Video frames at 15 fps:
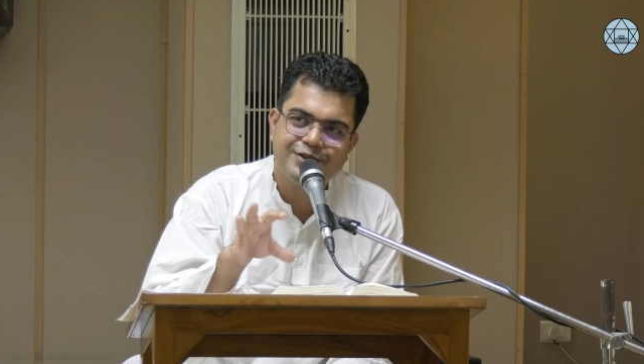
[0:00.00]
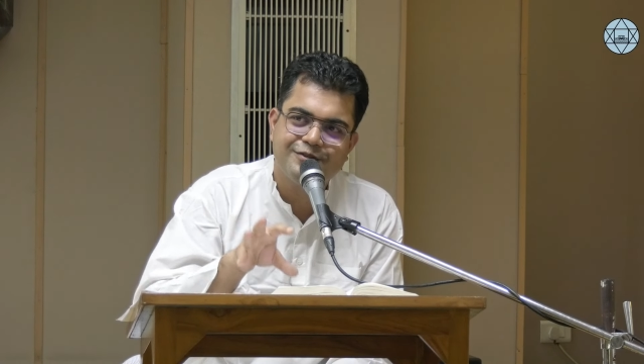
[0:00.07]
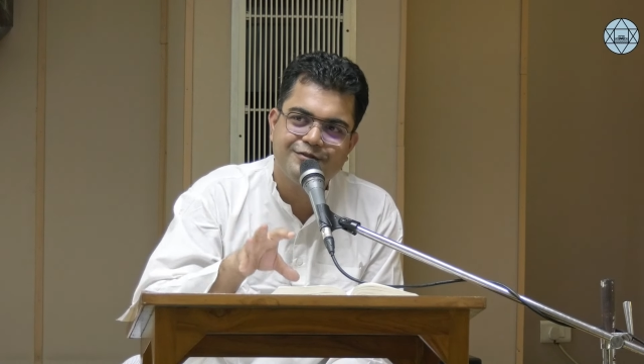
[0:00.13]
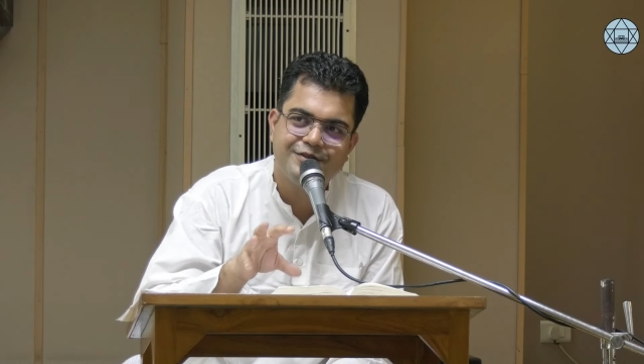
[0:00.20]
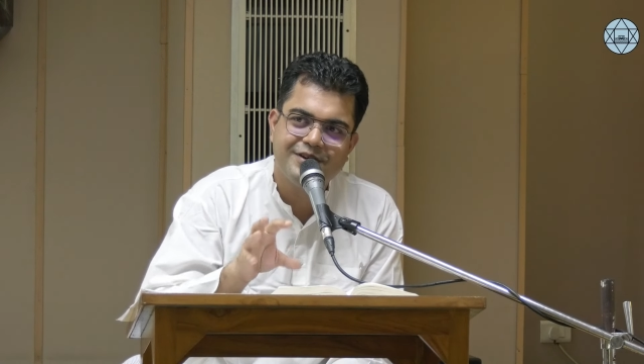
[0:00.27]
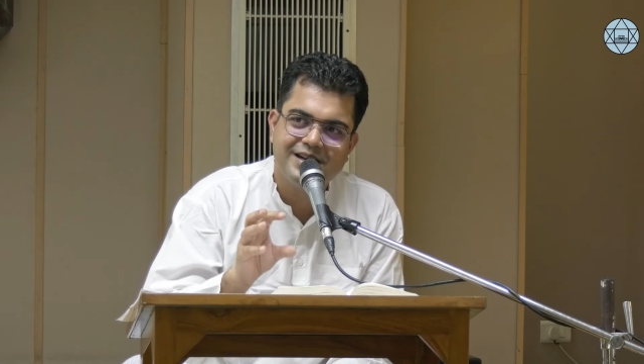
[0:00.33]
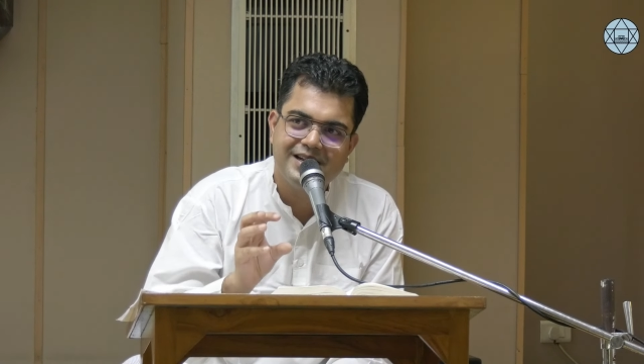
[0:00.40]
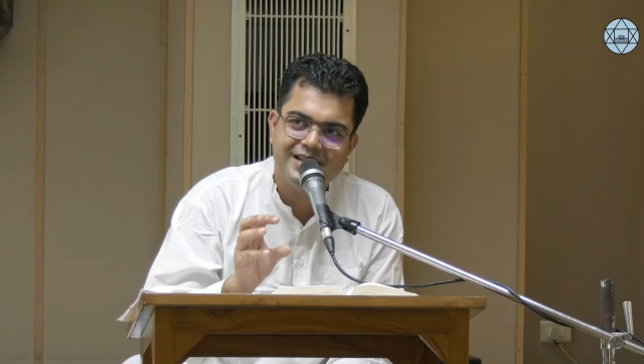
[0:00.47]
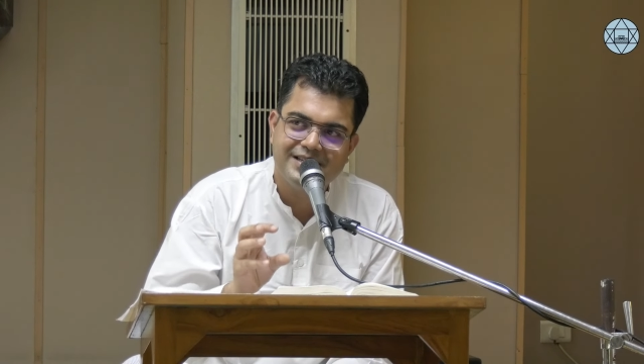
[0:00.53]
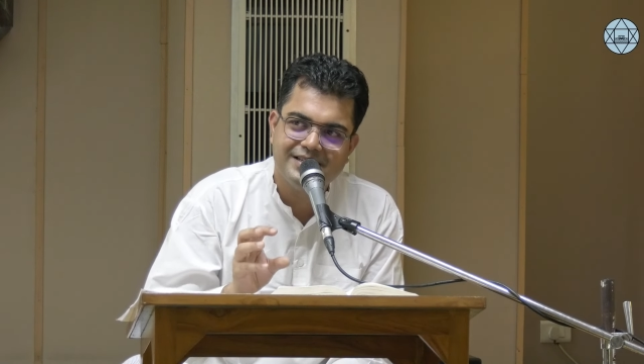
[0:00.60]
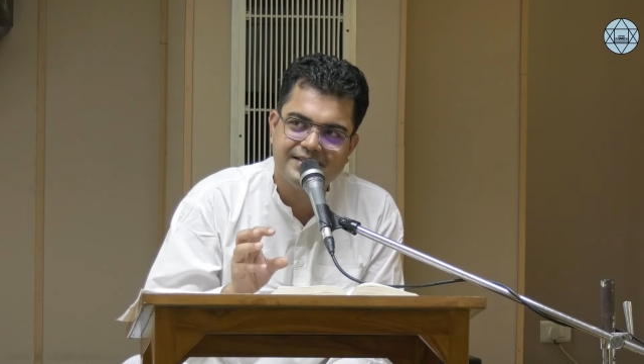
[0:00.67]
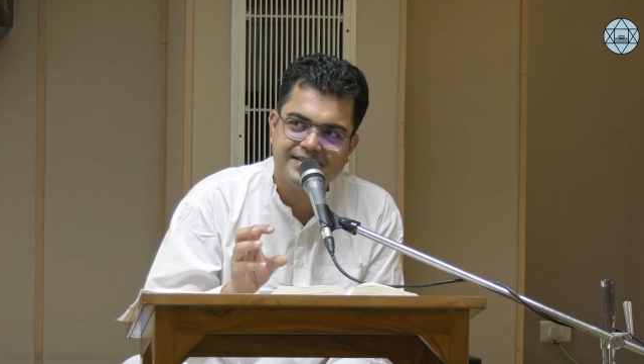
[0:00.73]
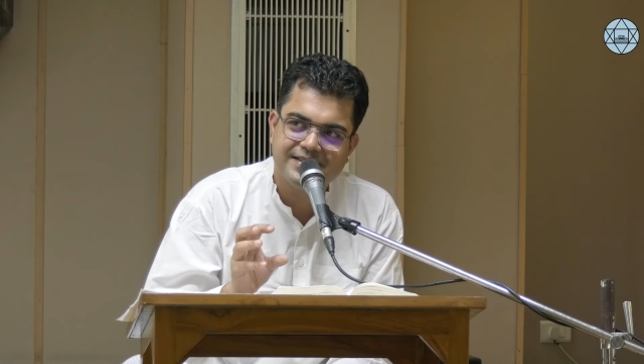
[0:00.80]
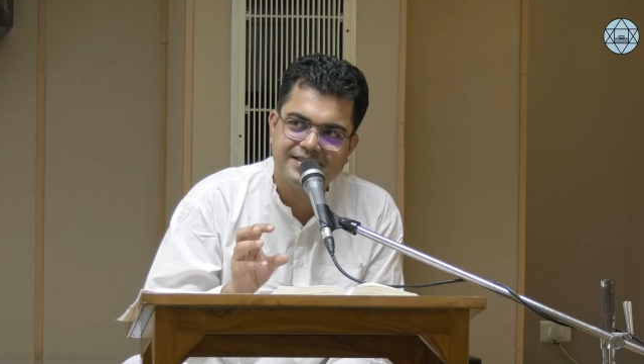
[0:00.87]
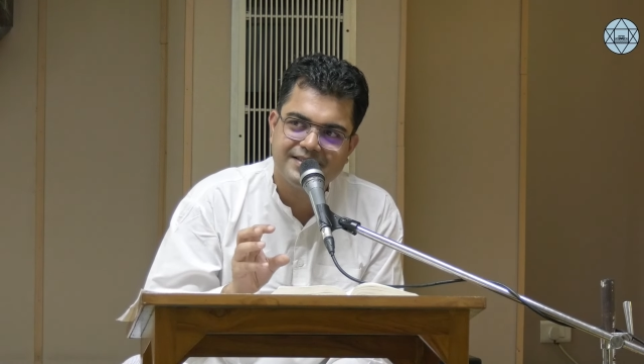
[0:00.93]
of
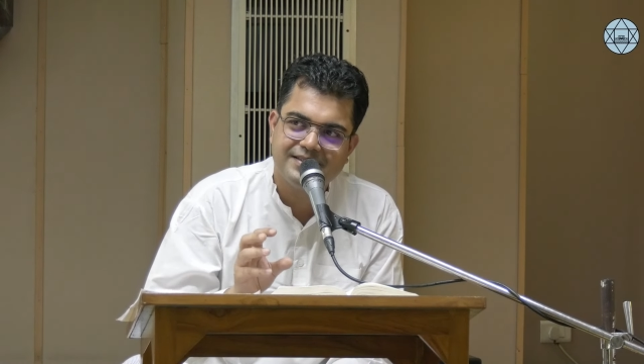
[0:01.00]
release,